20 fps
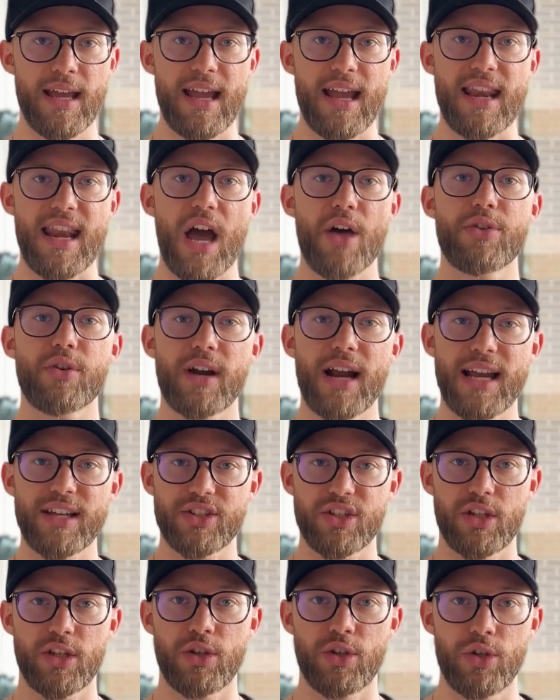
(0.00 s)
Now they're
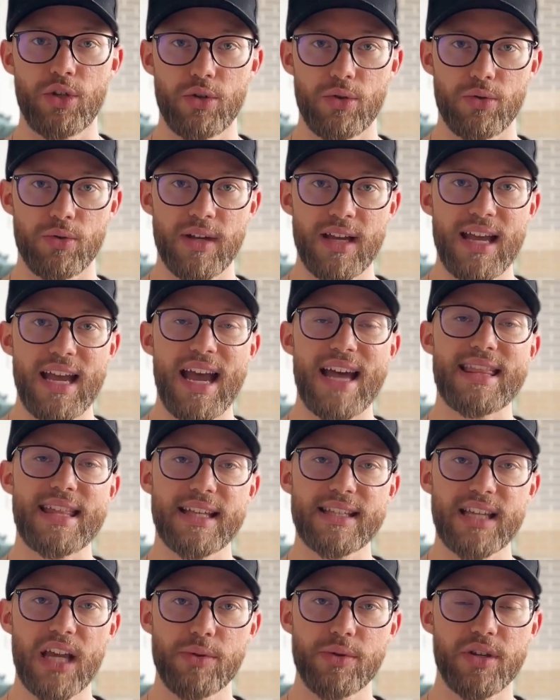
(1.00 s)
asking you. And
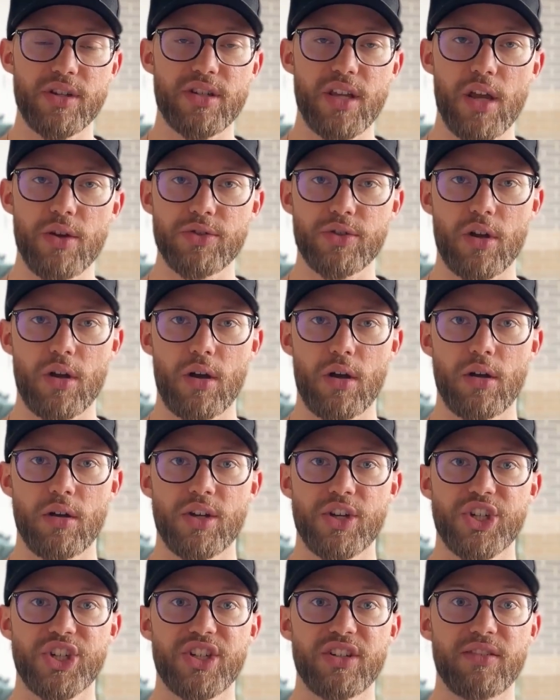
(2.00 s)
that's how the sales
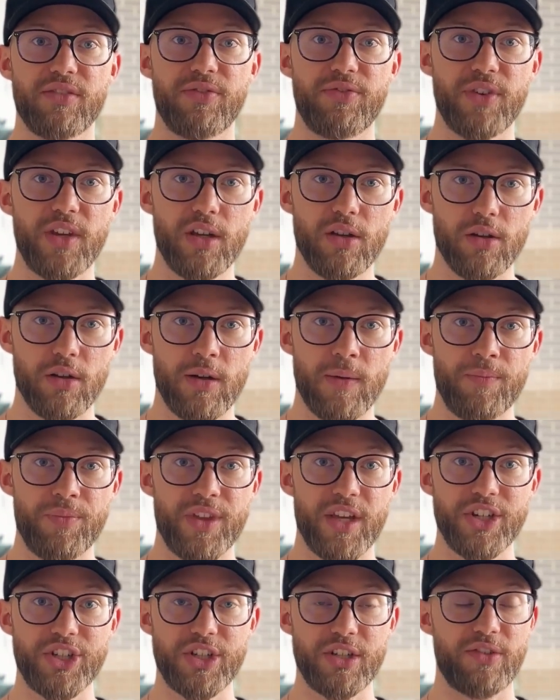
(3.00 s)
call should feel.
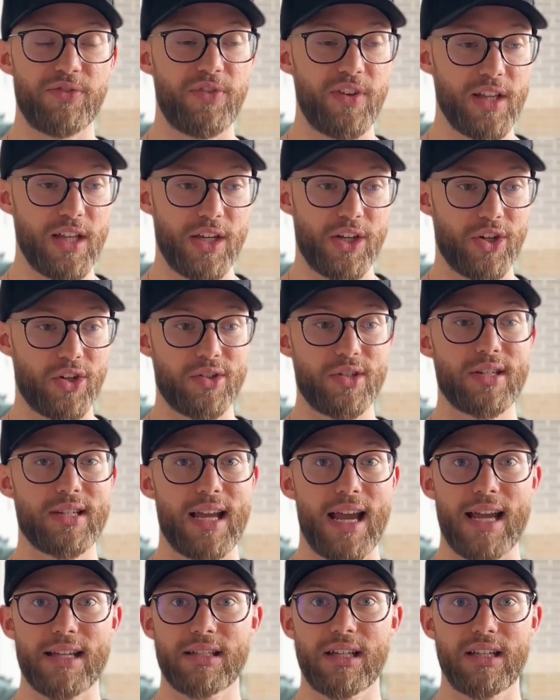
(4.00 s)
It should feel like you're just
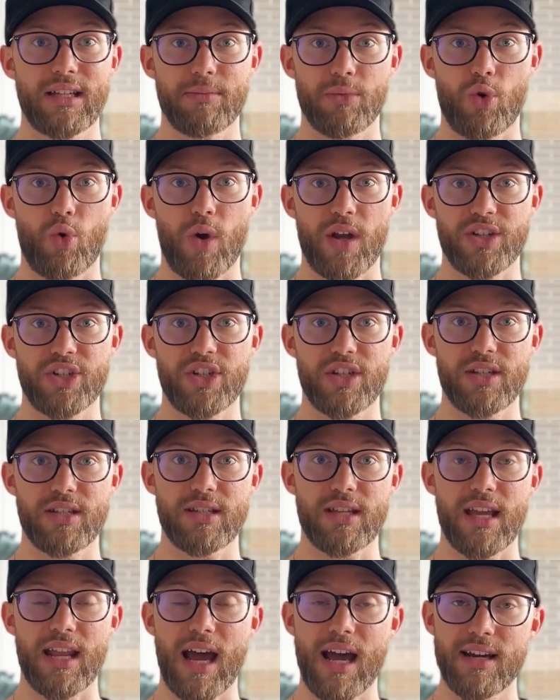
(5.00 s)
asking them
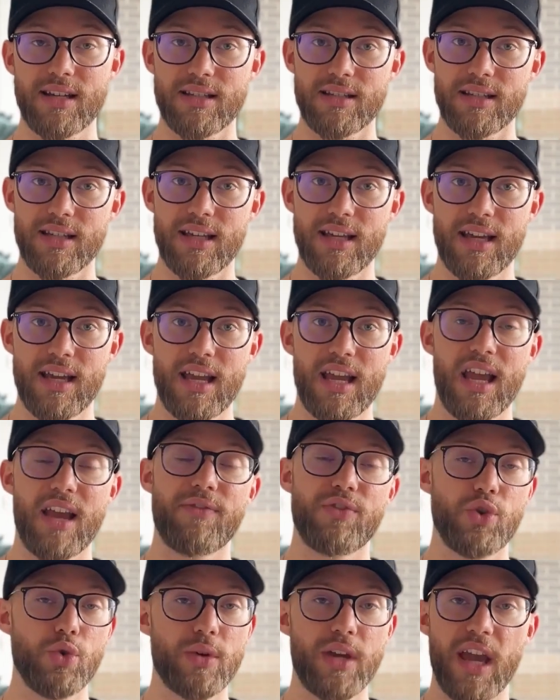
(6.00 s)
questions. And honestly,
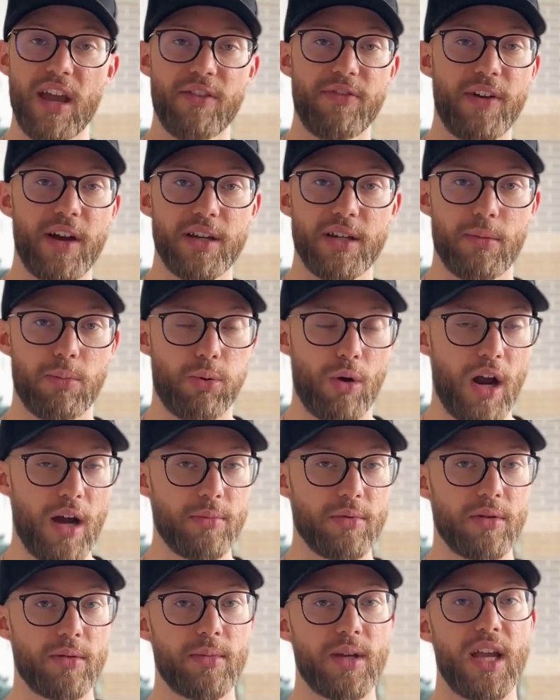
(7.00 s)
if you can't find a
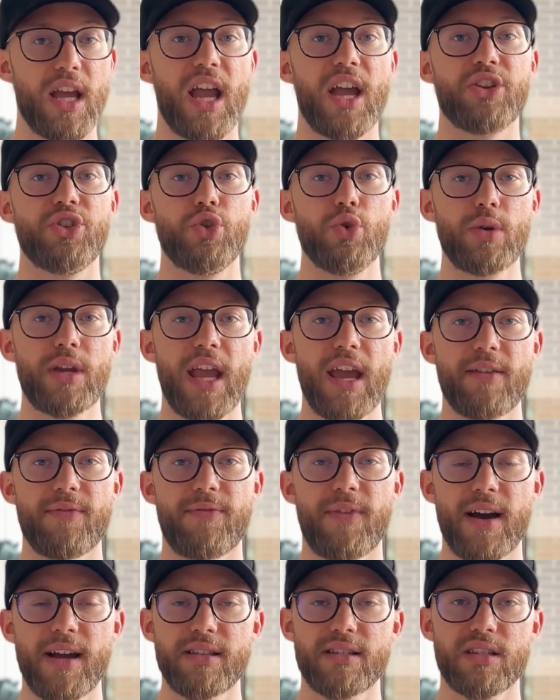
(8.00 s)
problem and you can't
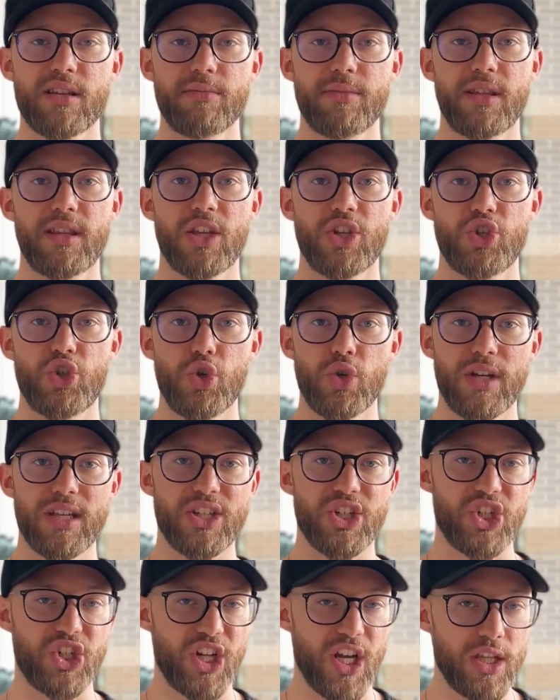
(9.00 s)
find something that you
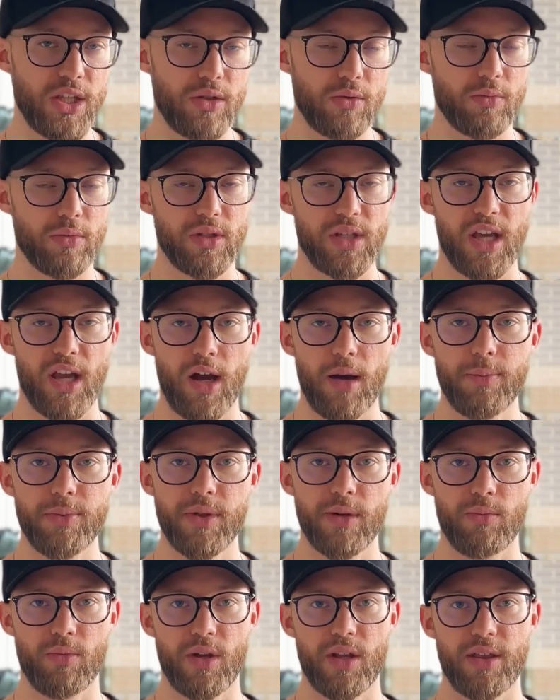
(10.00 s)
can genuinely help
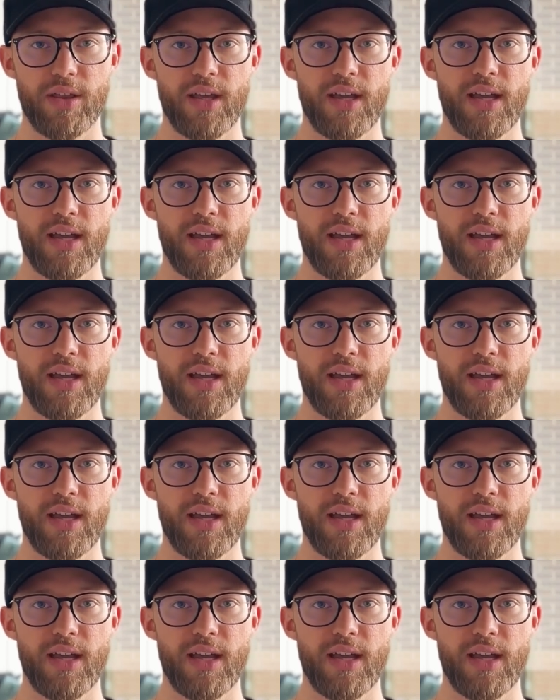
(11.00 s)
them with,